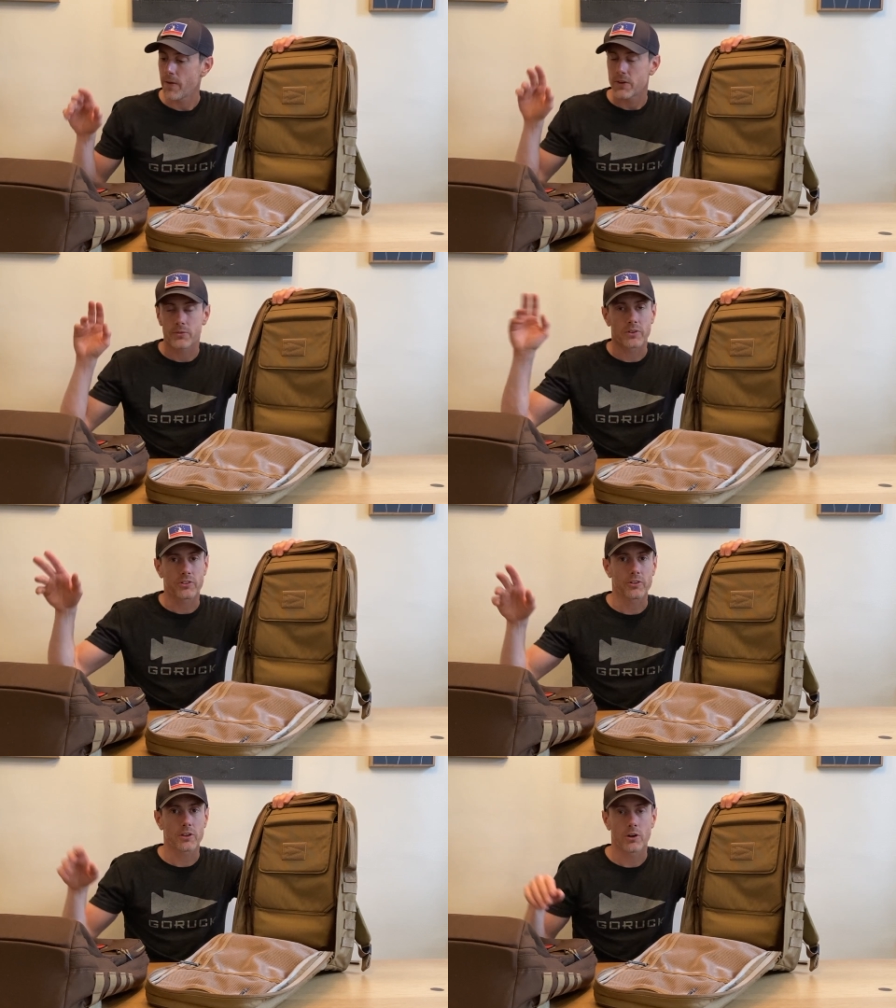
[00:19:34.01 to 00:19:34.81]
fits
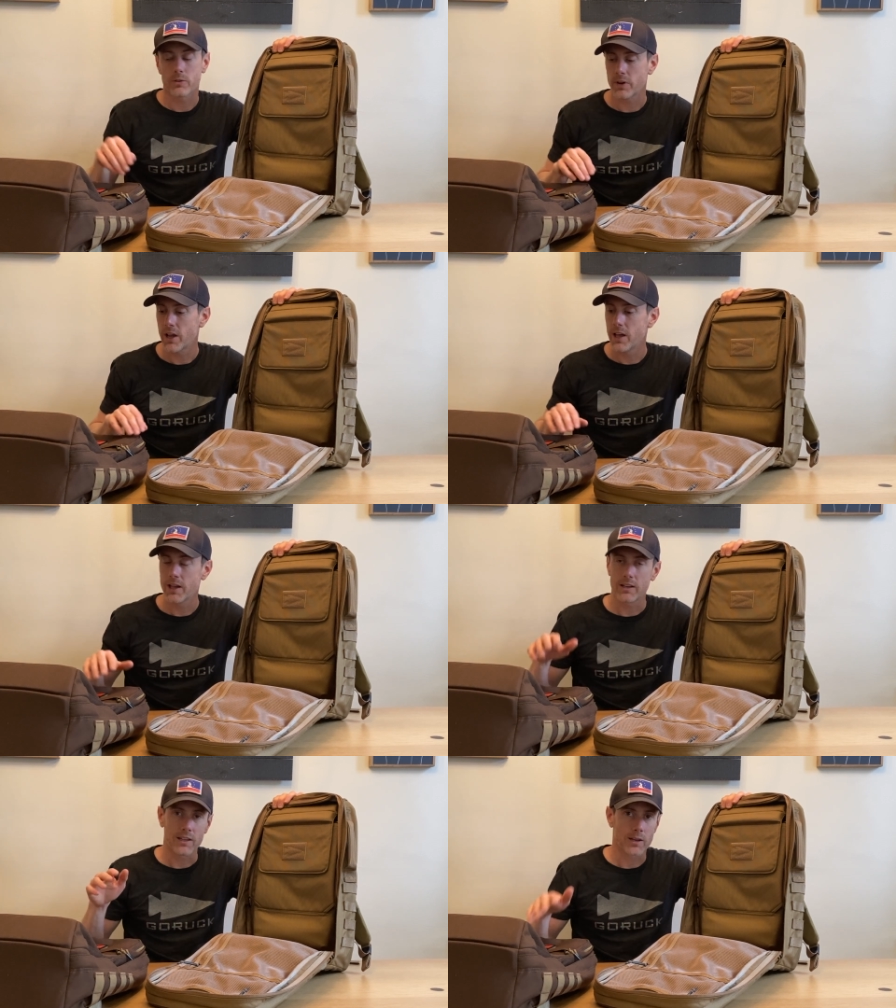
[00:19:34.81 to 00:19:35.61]
in the
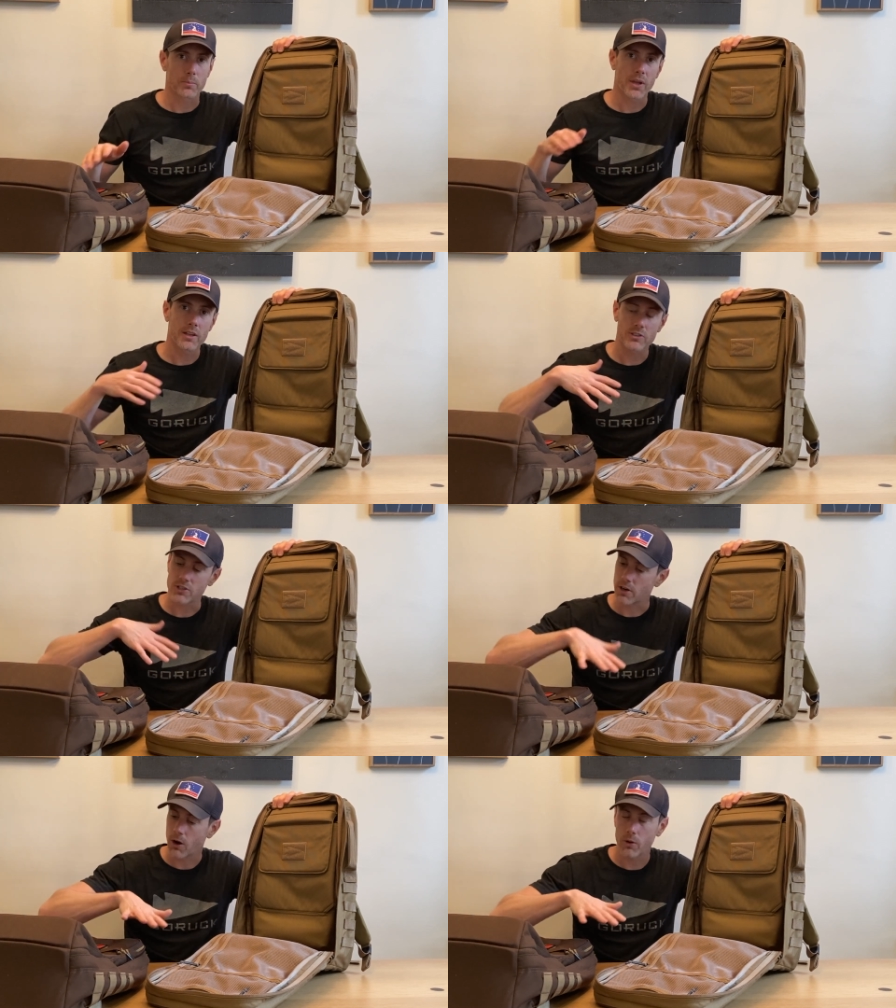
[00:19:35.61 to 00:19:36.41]
overhead. In a pinch,
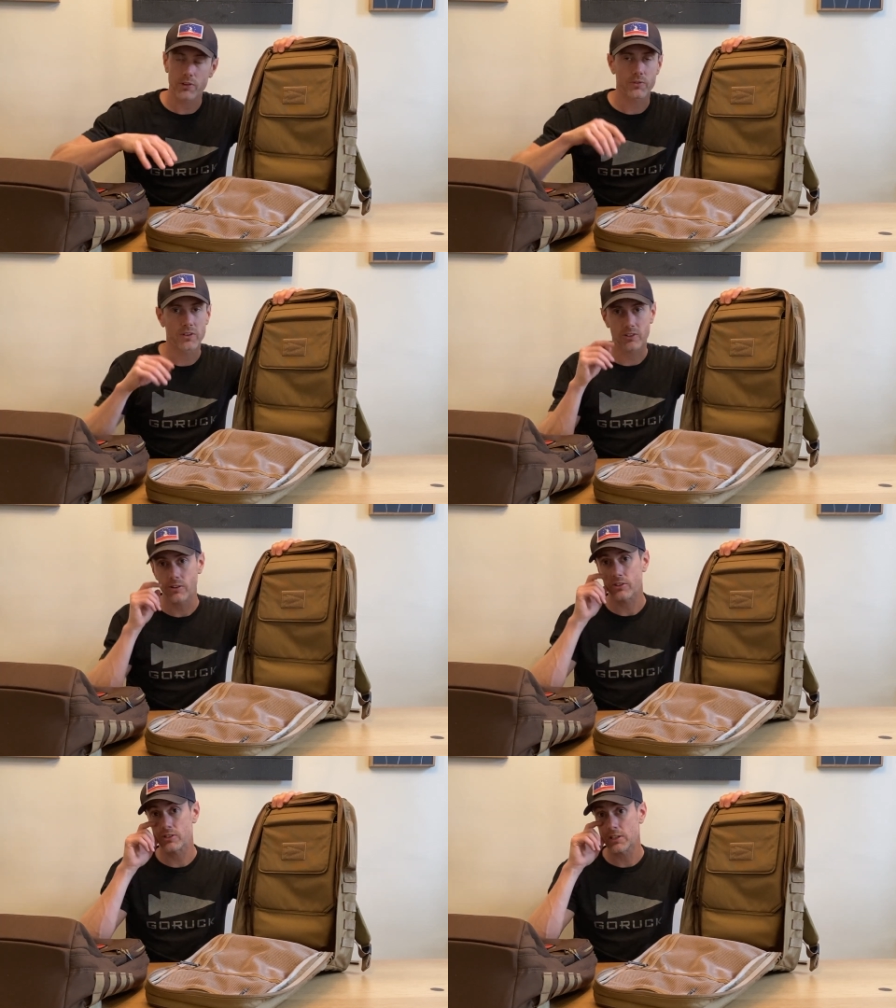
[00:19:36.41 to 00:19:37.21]
it always fits in
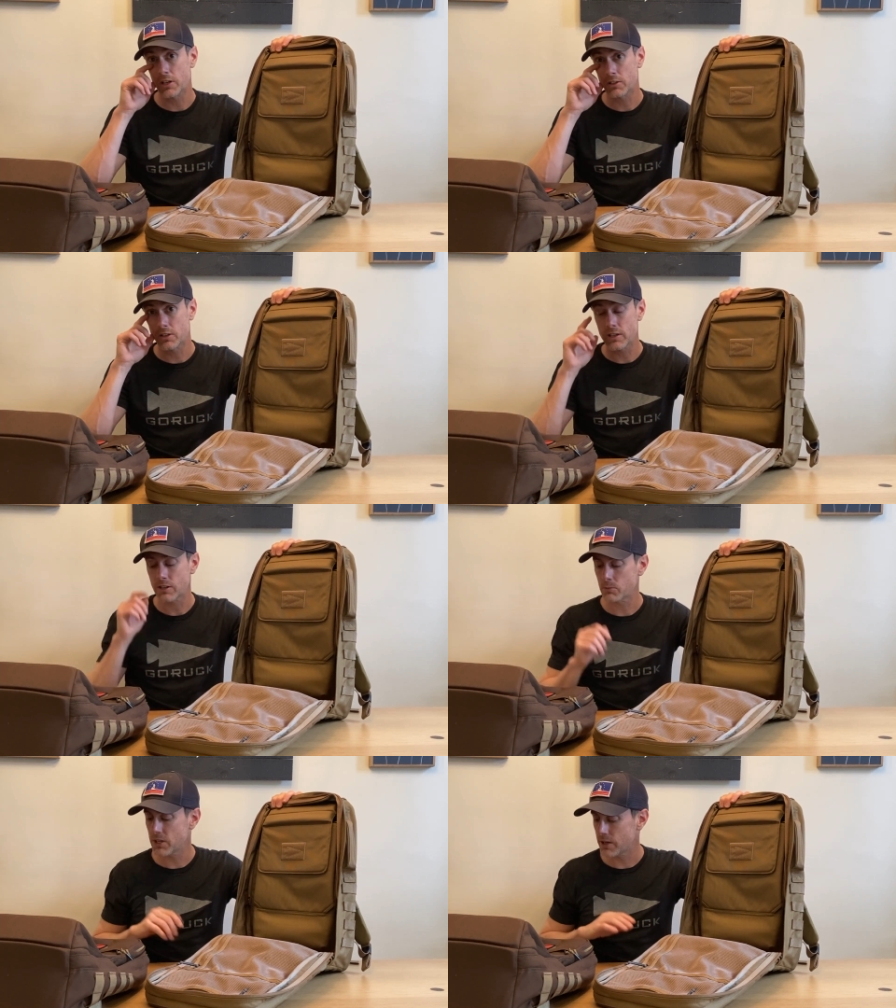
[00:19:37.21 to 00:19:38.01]
the seat
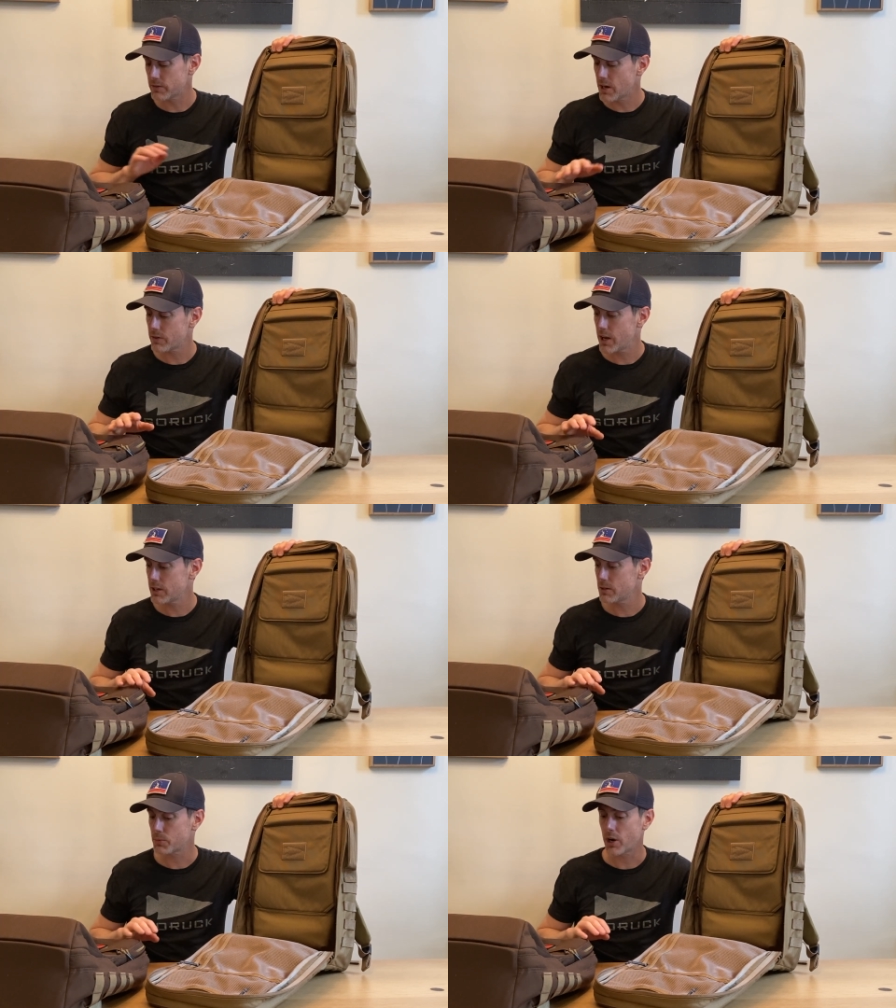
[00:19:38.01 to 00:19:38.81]
underneath me. I've never had
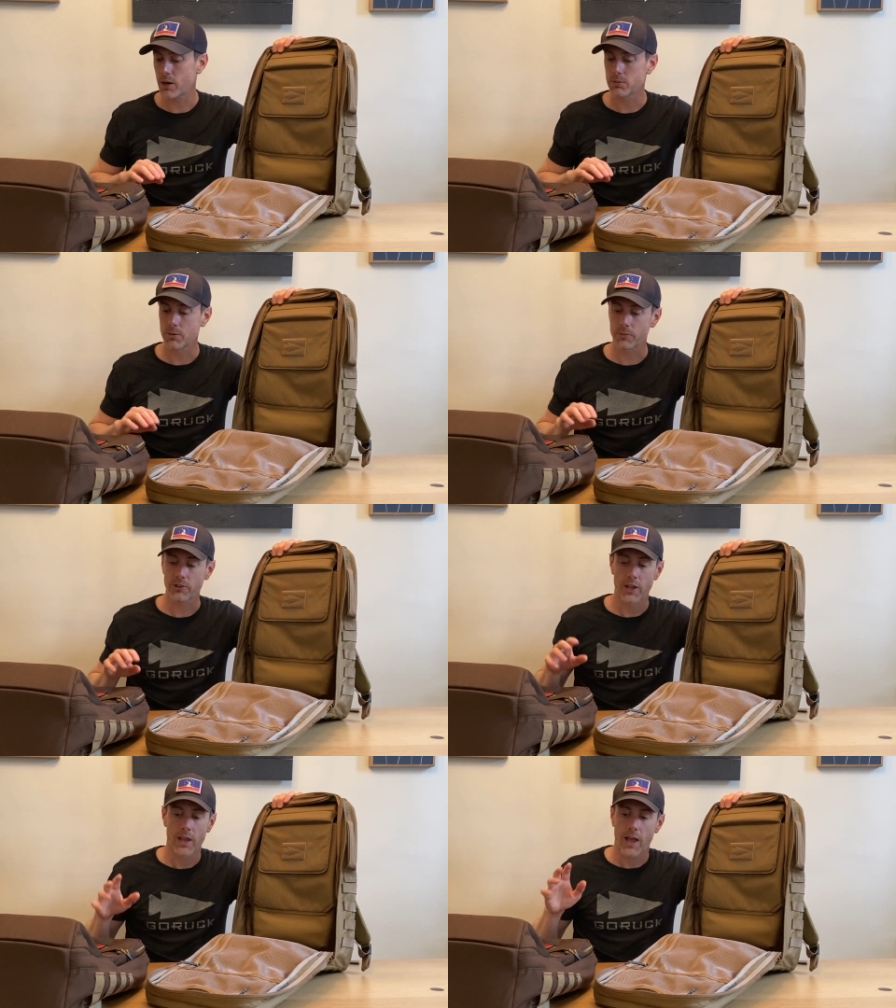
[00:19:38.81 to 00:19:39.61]
any problems.